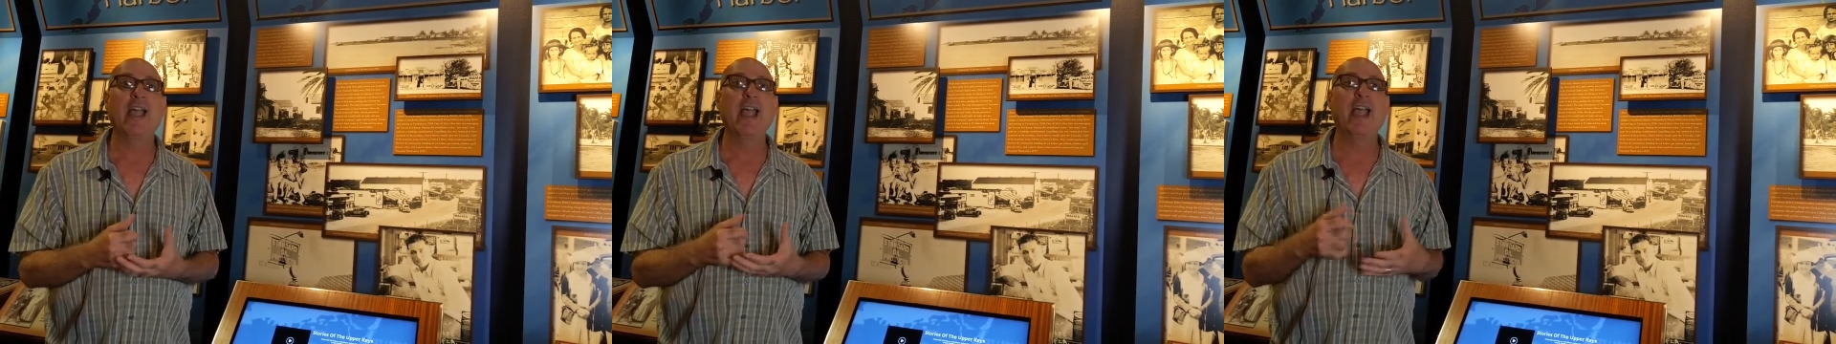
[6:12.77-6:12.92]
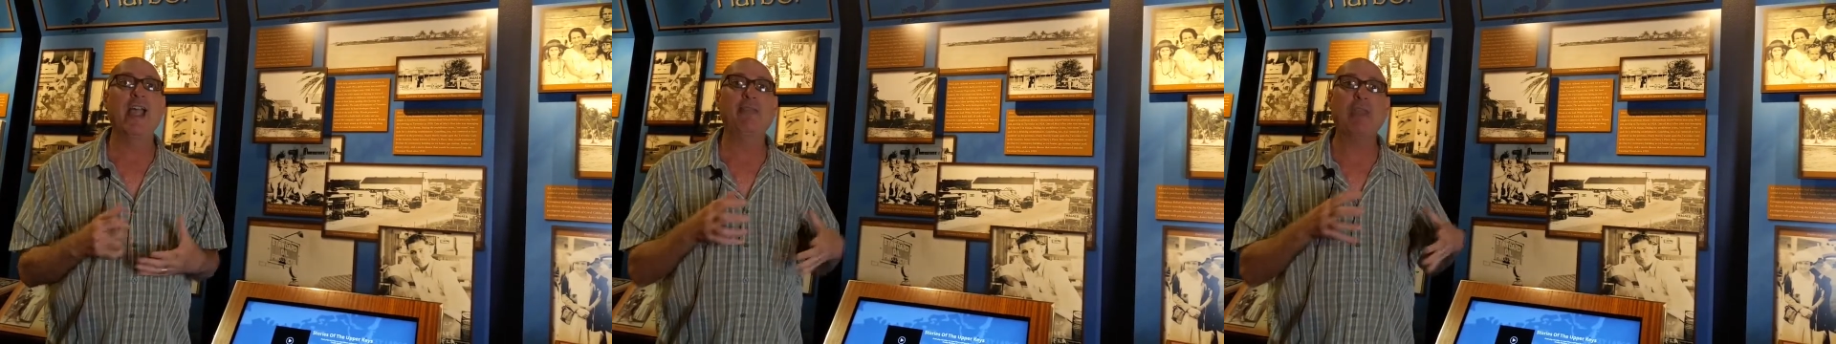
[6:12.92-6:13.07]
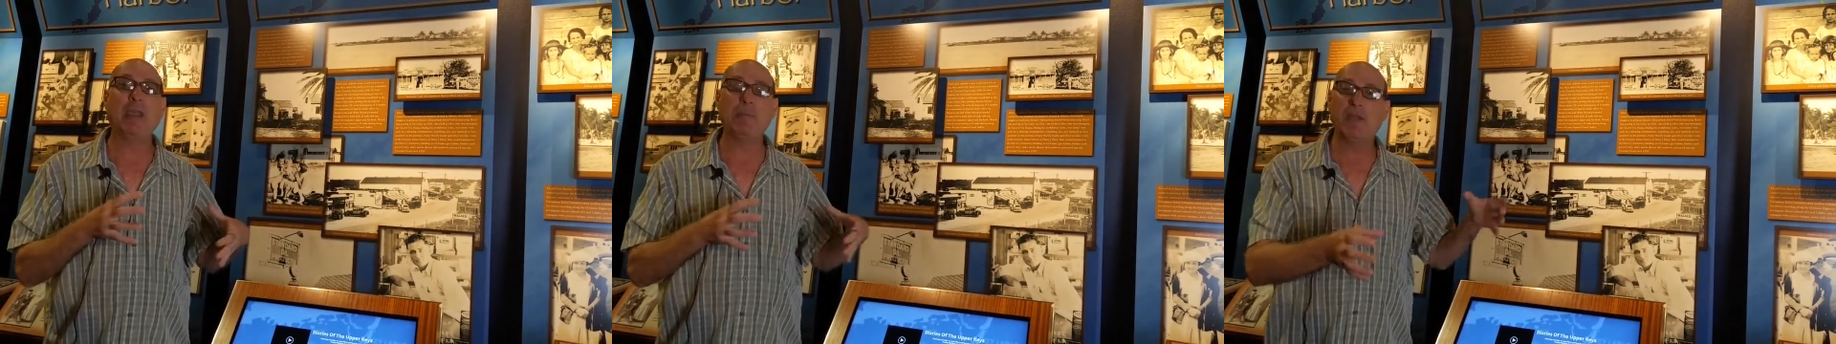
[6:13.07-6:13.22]

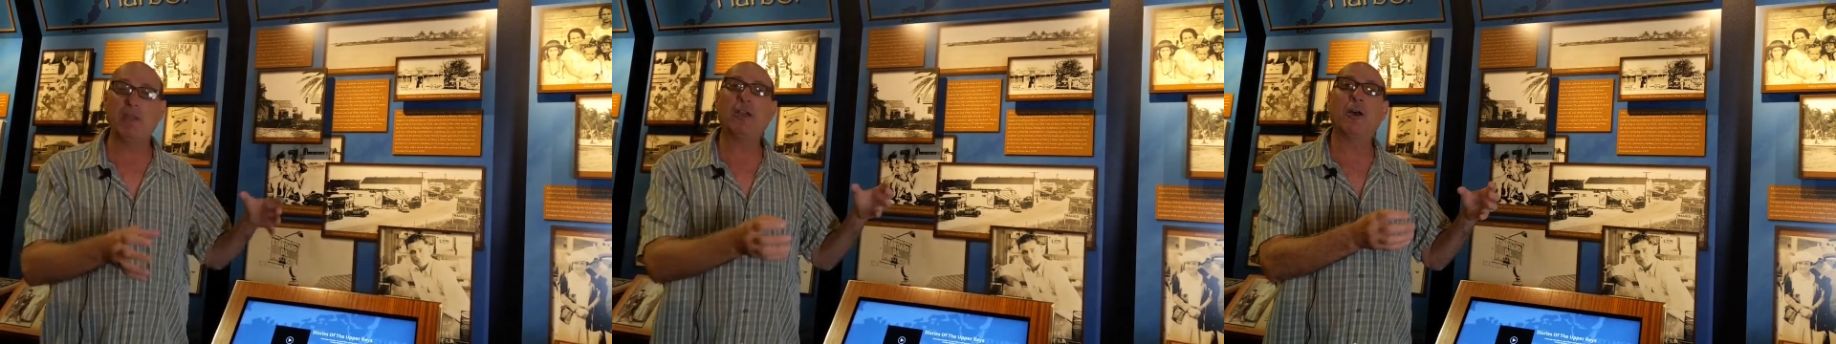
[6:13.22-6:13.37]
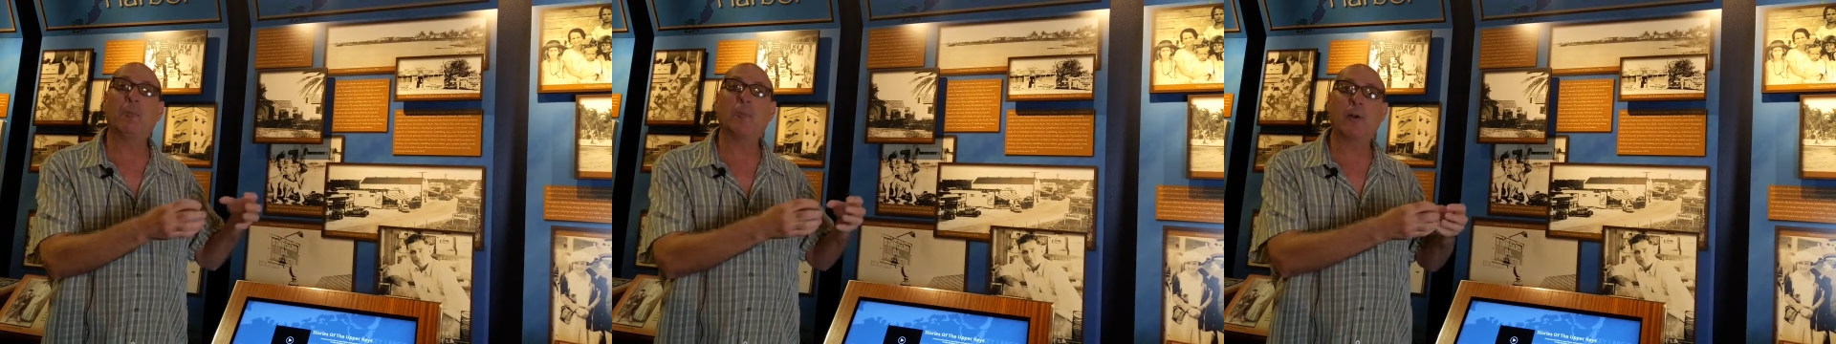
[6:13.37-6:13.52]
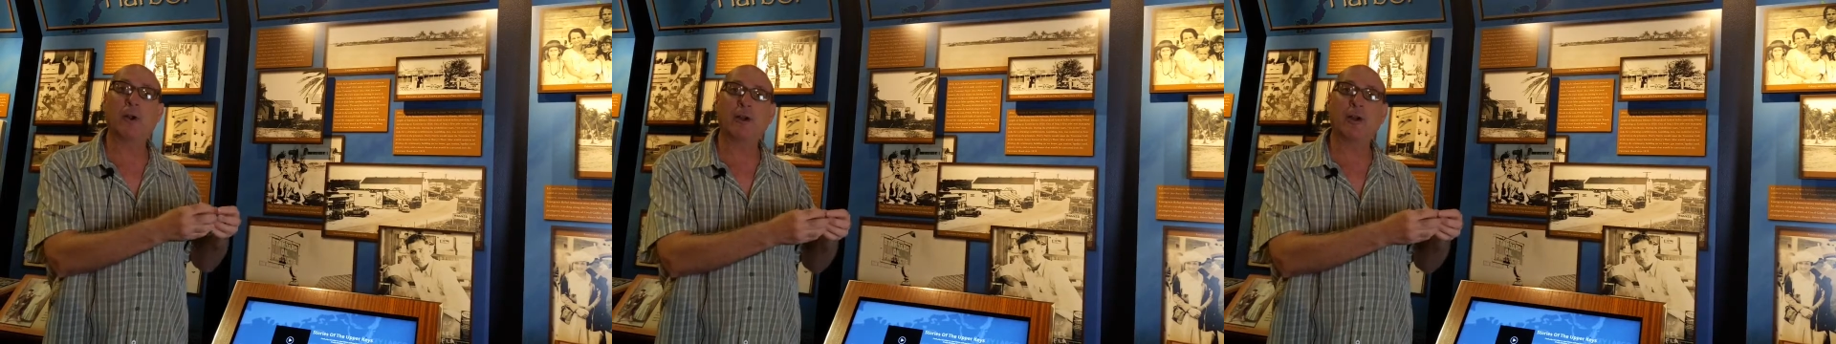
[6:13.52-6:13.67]
and they
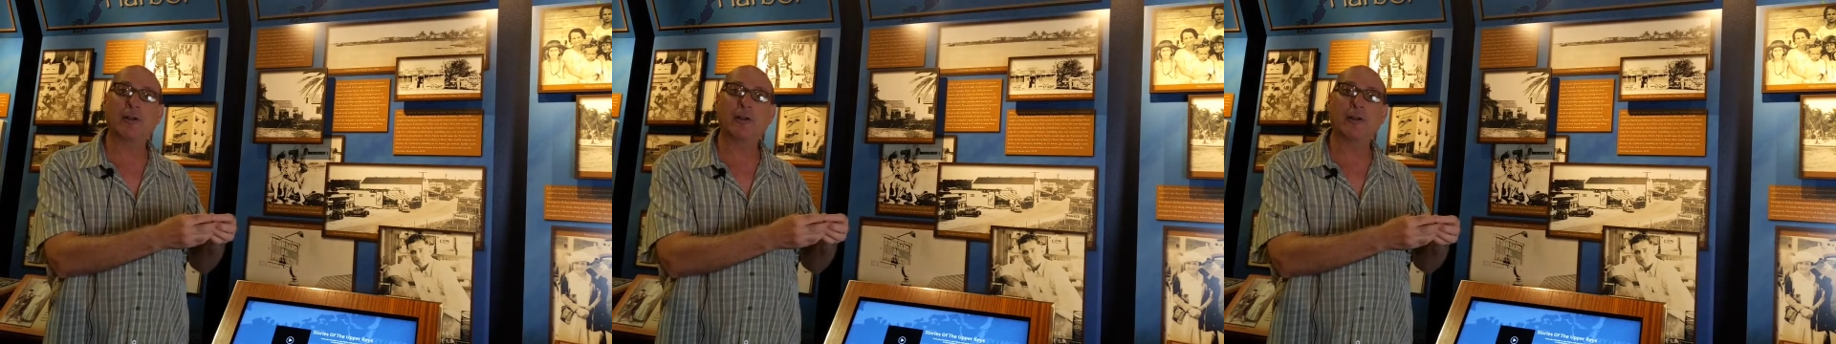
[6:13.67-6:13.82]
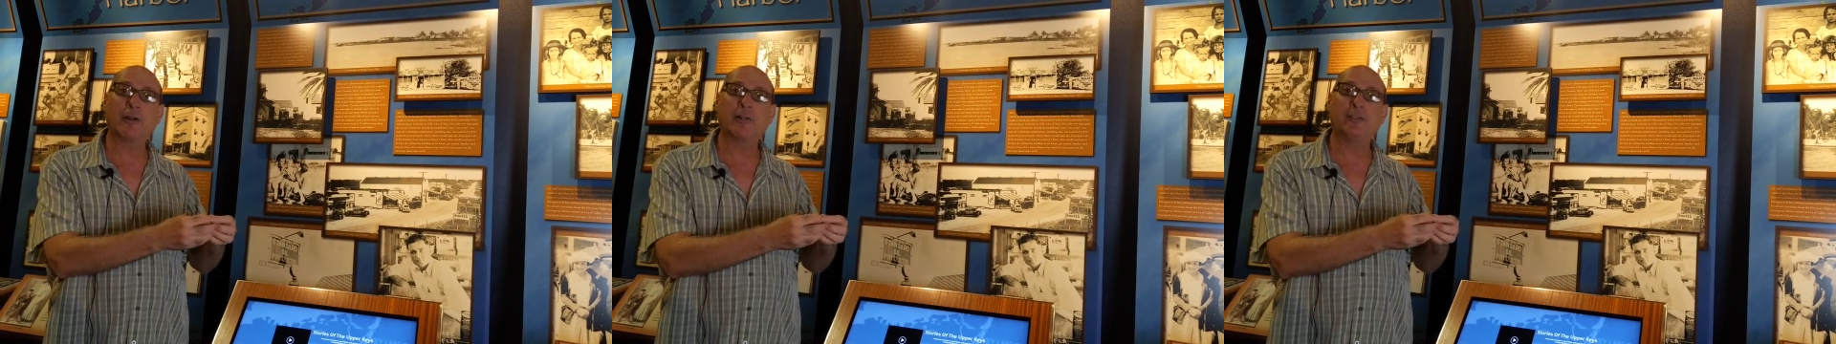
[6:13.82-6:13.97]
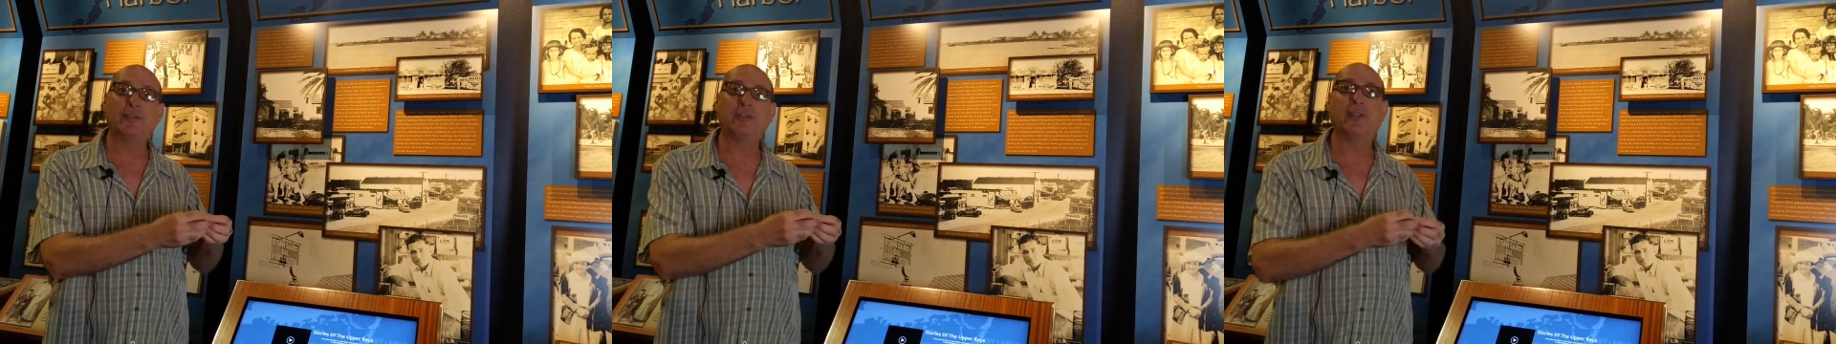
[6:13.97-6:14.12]
become
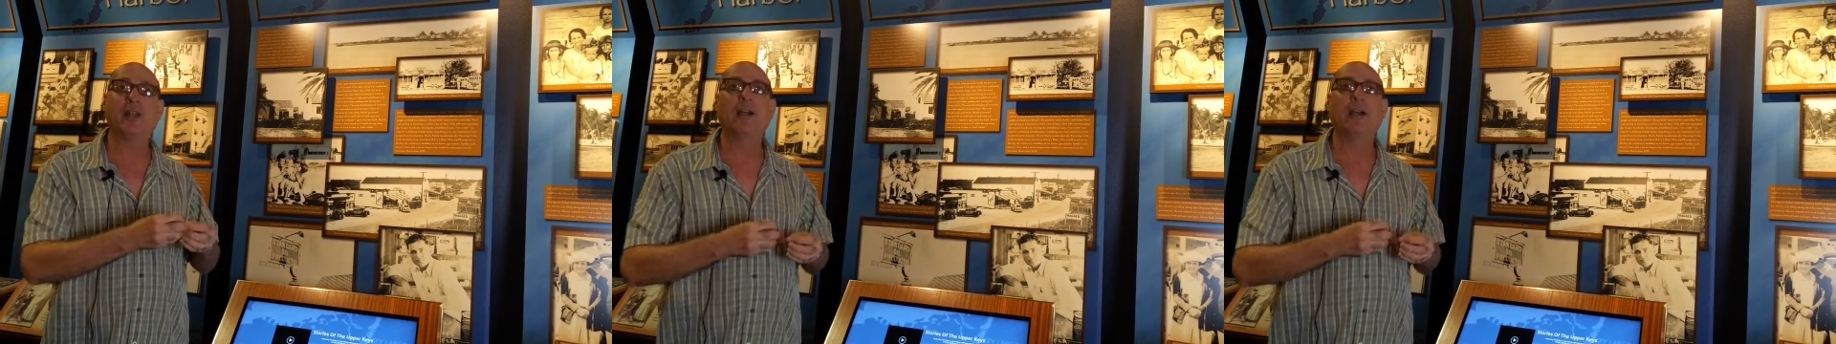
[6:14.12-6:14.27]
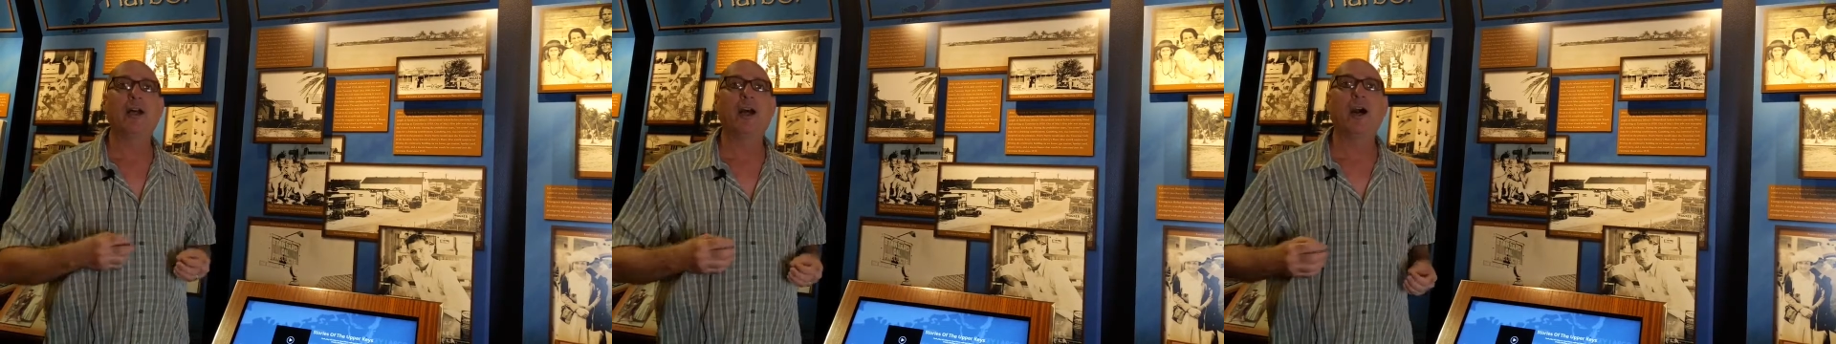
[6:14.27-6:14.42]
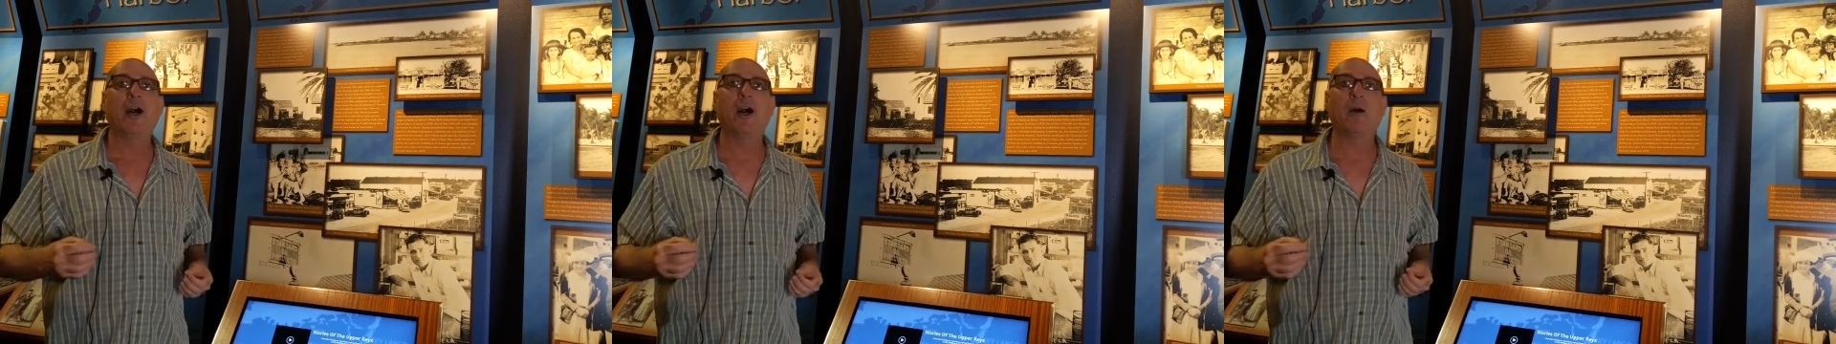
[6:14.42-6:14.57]
partners.
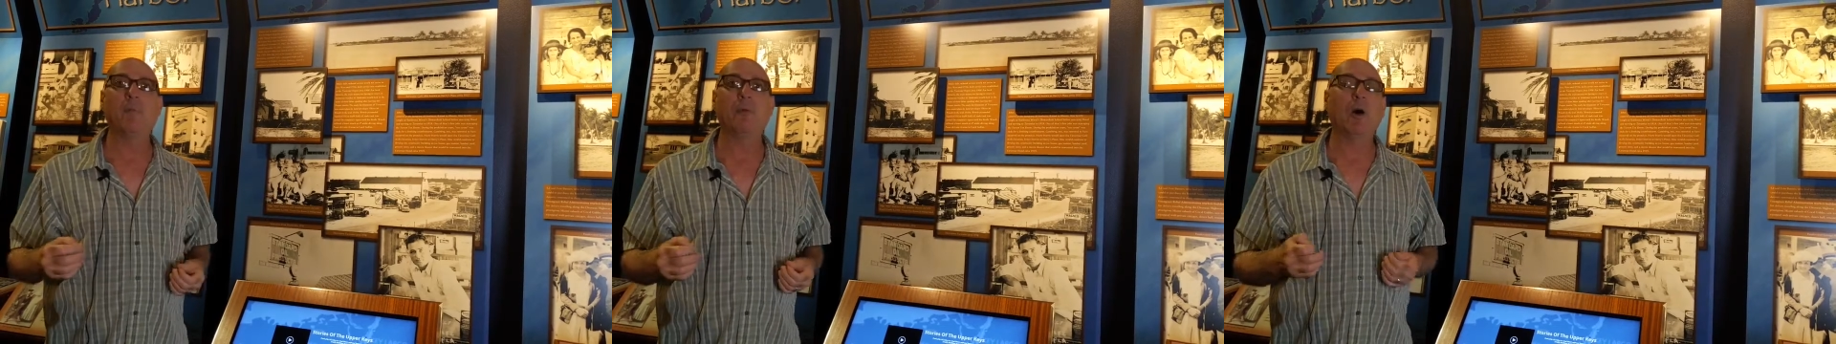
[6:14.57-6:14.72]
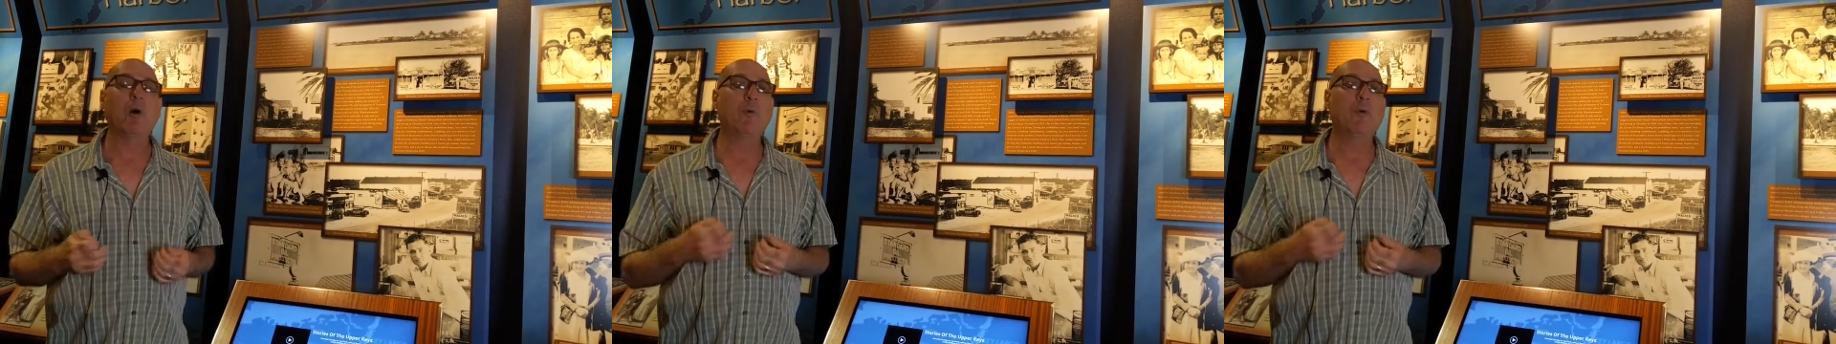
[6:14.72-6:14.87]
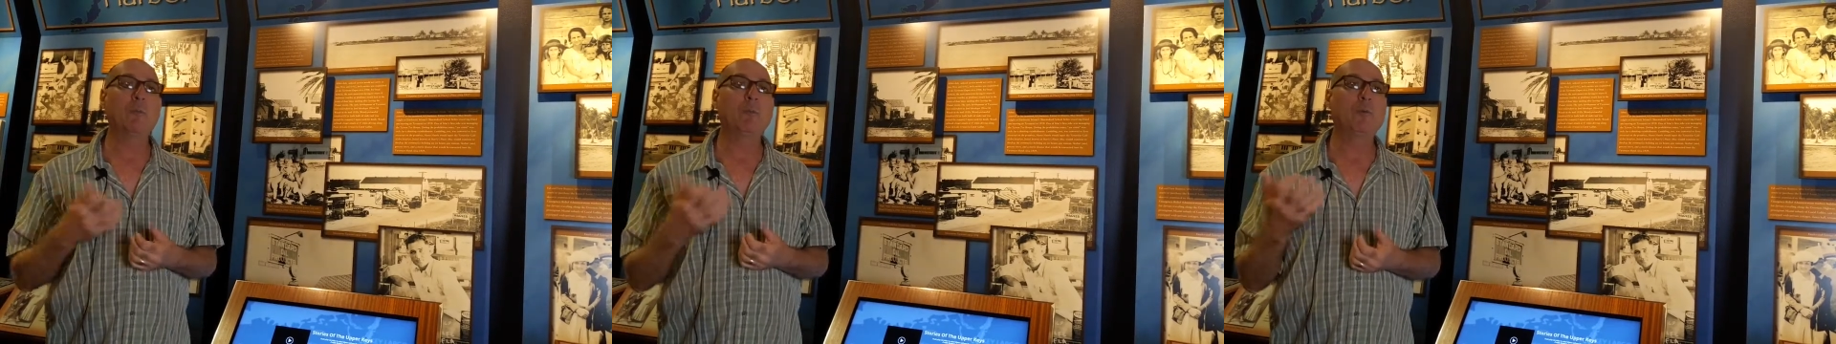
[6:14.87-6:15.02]

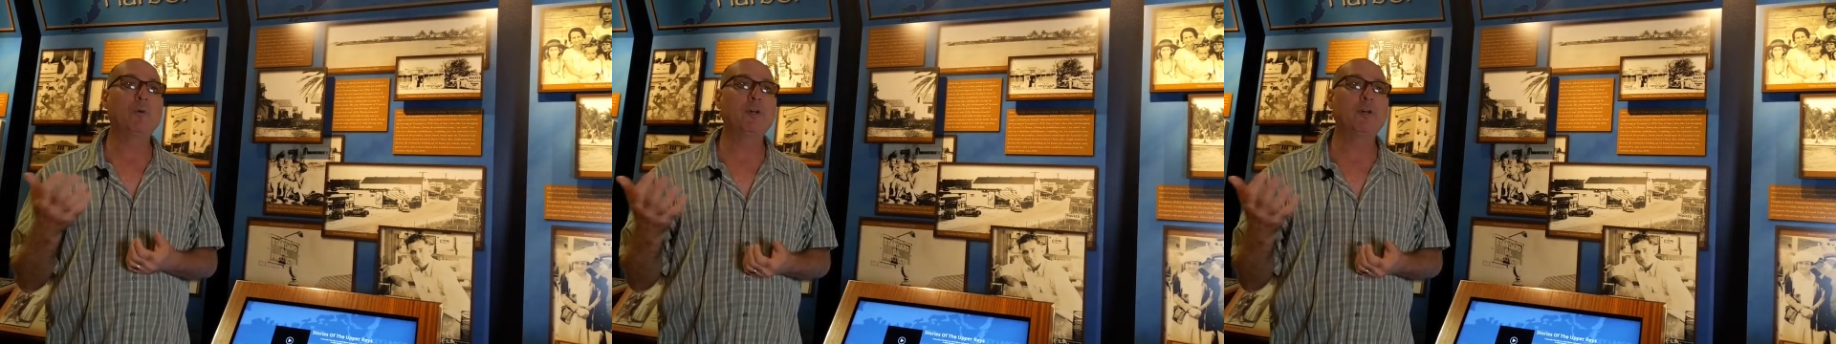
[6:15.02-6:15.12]
O.M.